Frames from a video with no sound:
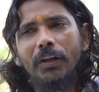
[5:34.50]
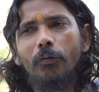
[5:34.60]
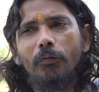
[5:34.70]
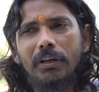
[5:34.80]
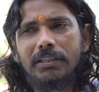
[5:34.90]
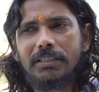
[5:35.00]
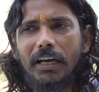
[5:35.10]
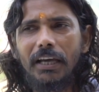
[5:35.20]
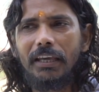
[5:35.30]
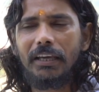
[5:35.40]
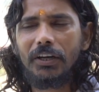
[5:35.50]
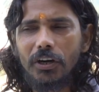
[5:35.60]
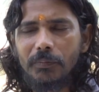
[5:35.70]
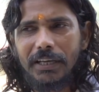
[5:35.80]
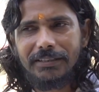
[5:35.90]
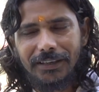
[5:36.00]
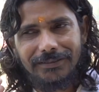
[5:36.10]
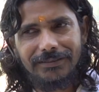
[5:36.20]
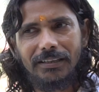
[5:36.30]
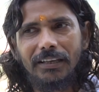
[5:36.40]
Once I got my
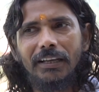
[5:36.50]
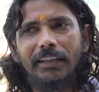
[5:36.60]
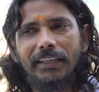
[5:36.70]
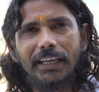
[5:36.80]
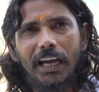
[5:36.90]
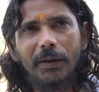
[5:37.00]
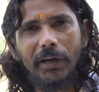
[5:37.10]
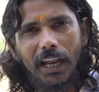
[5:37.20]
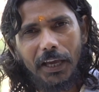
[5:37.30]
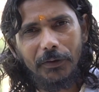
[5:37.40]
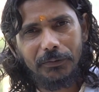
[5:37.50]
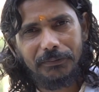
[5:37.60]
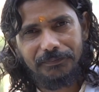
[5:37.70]
sense that I am alive,